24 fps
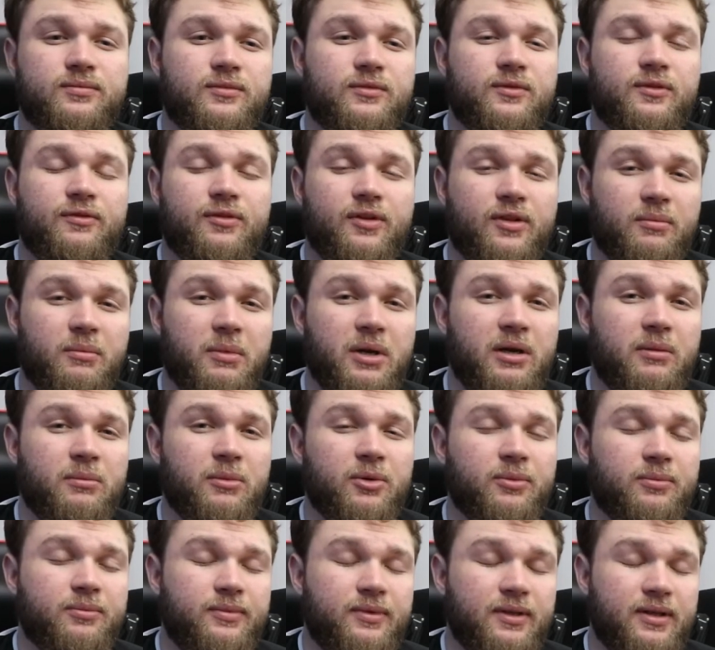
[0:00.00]
for the
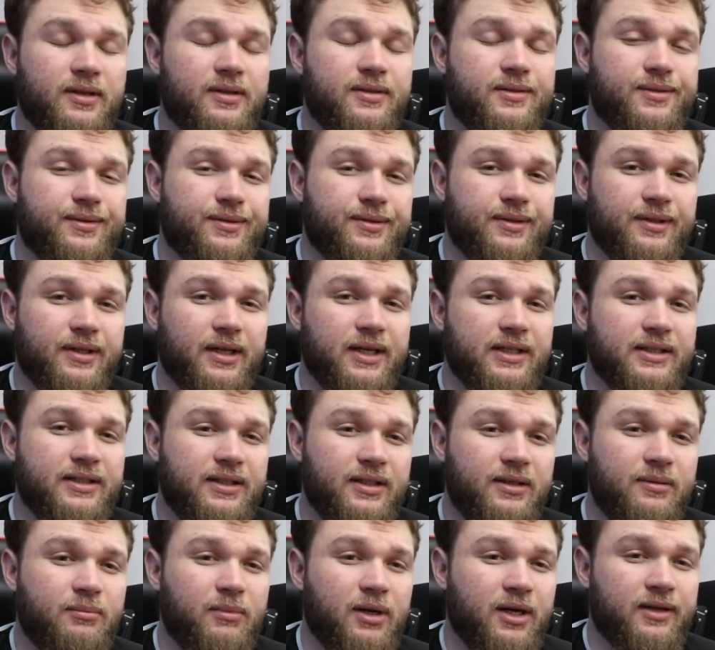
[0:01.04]
minimum is
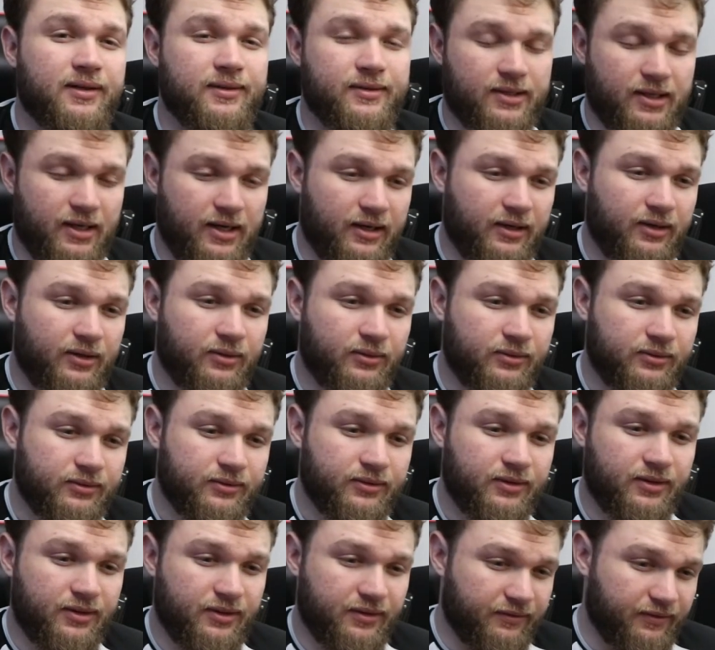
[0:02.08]
90 minus angle
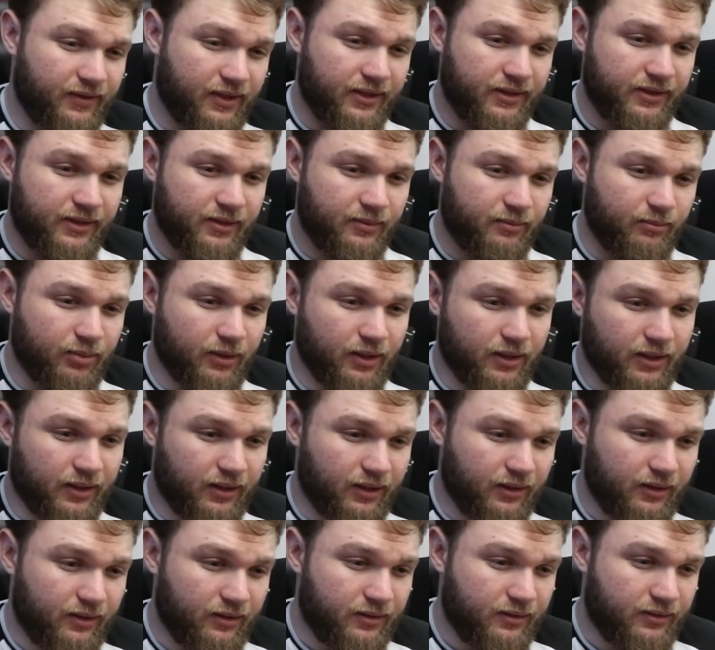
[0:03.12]
divided by
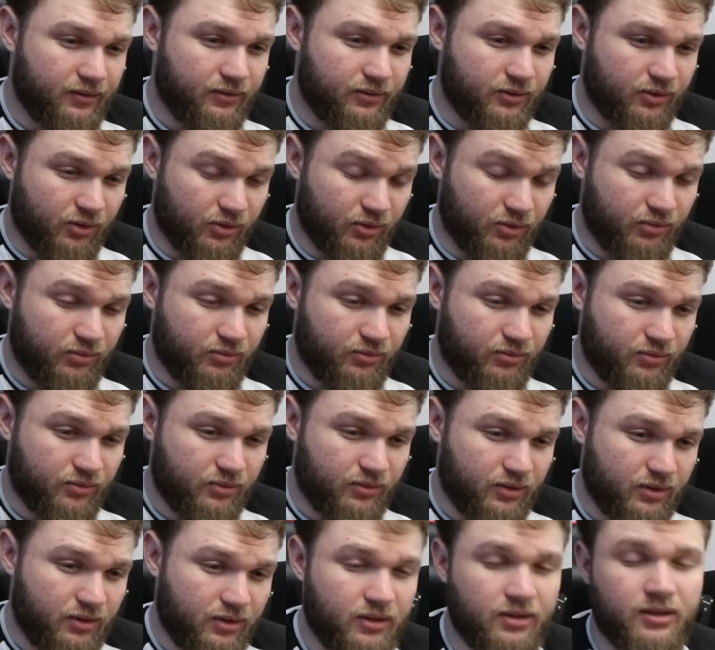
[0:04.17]
2,
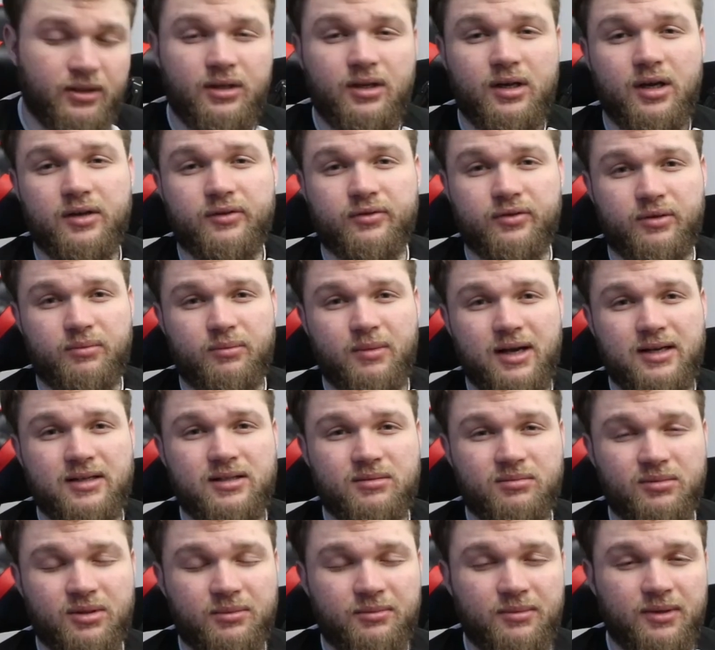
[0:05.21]
and for the
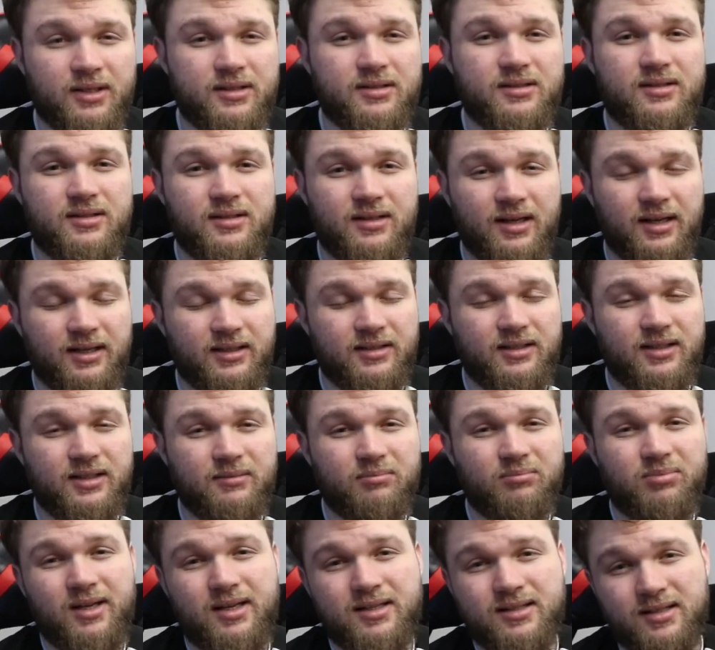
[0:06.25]
maximum is 90
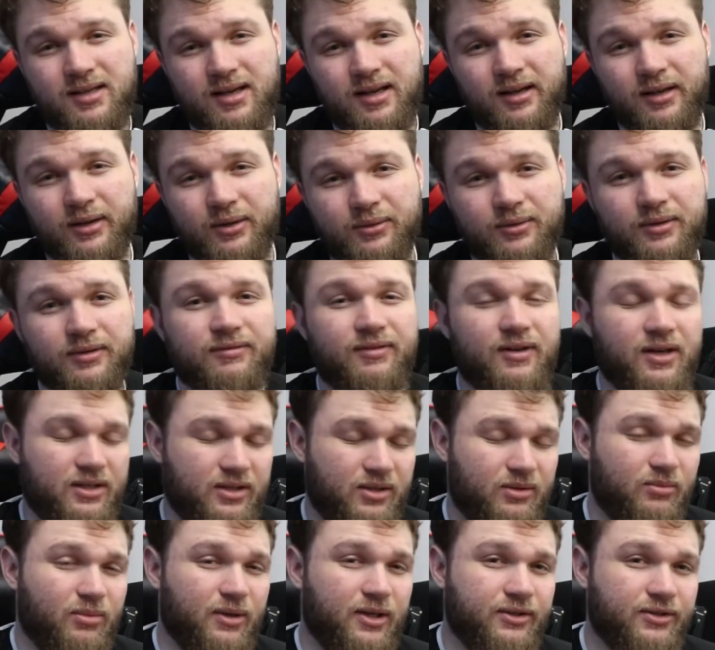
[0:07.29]
plus angle
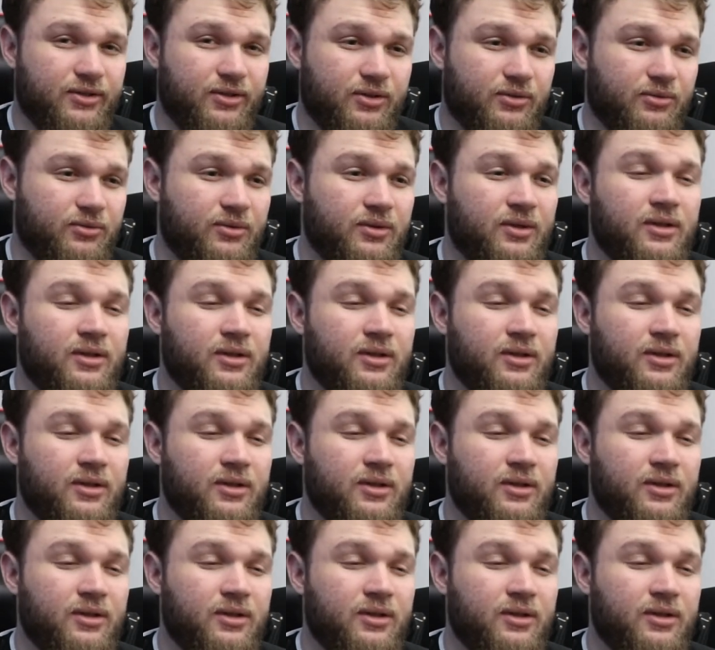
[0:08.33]
divided by 2.